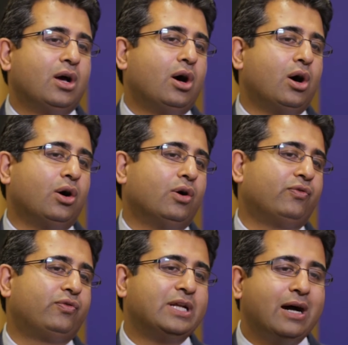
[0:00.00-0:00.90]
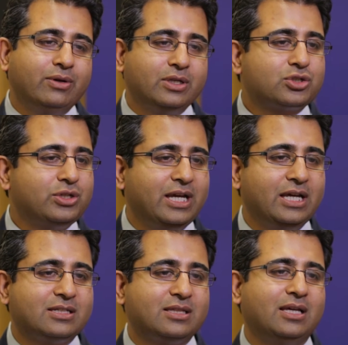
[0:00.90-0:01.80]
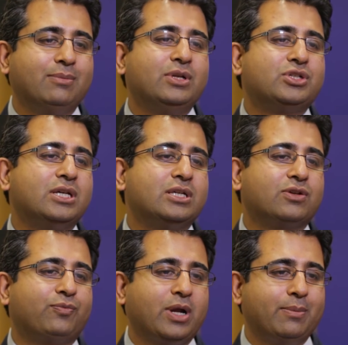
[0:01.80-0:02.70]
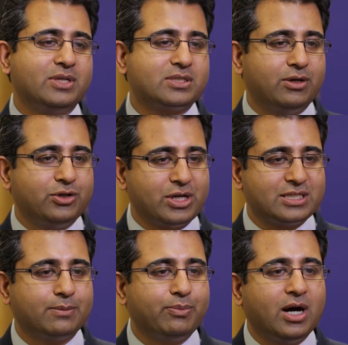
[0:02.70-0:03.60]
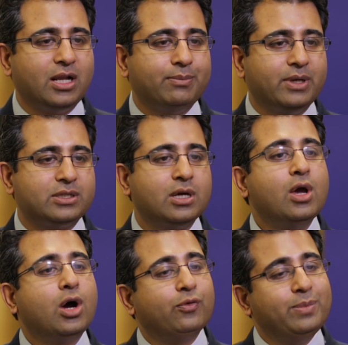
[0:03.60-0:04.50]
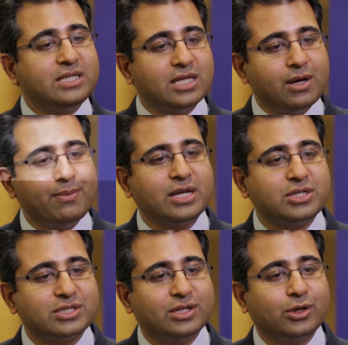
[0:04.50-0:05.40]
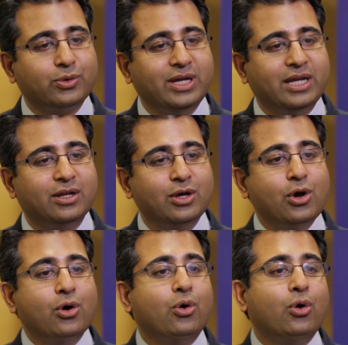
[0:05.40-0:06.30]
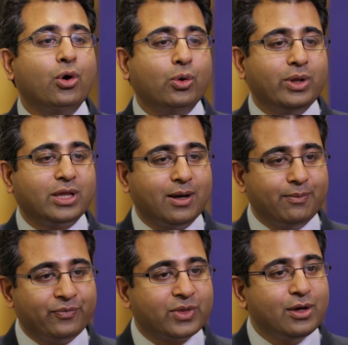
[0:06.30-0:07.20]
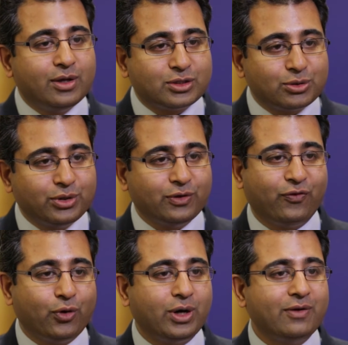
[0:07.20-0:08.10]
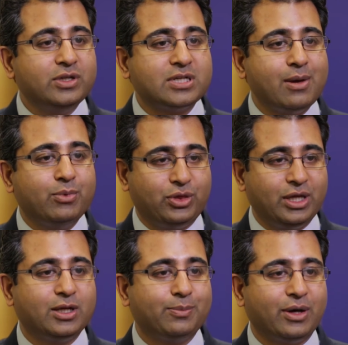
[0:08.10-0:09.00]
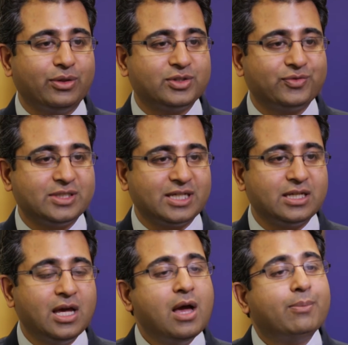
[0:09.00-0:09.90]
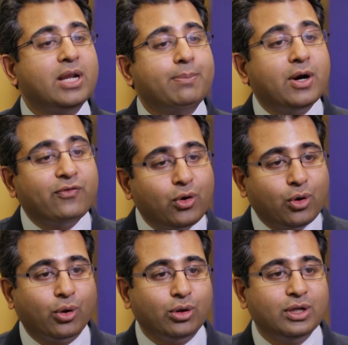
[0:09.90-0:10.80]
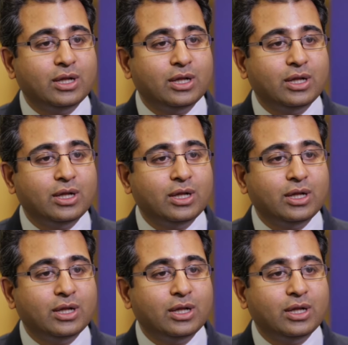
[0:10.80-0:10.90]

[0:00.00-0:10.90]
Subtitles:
of Downing Street, the images of Prime Minister addressing Parliament, of meeting Her Majesty the Queen, all will come to the fore every time we think about this visit. But above all,